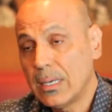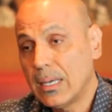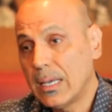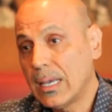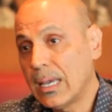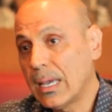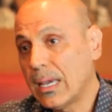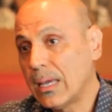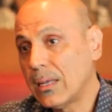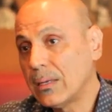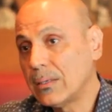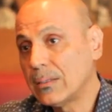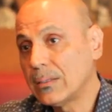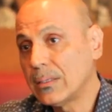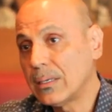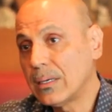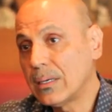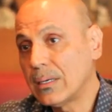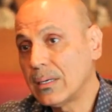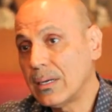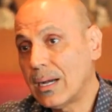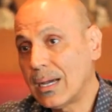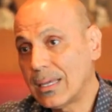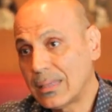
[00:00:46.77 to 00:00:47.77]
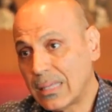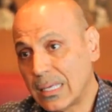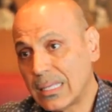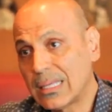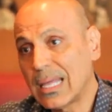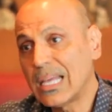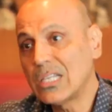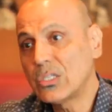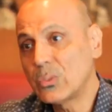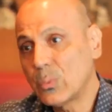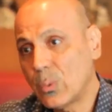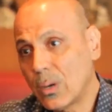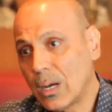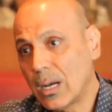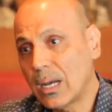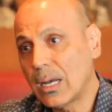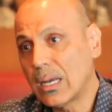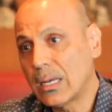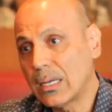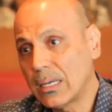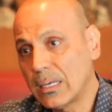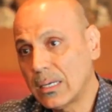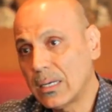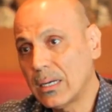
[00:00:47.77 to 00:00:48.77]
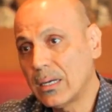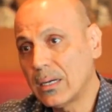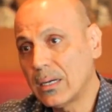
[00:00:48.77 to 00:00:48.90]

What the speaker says: and I think that's why